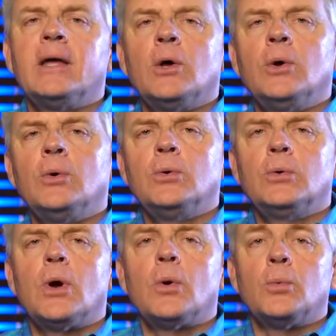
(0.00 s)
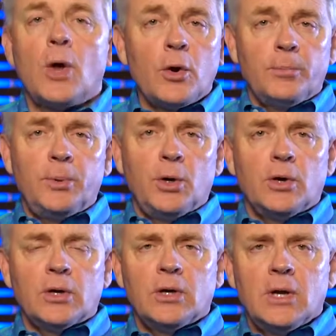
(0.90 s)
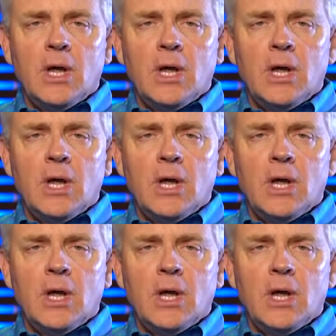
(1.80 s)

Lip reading: who wrote a book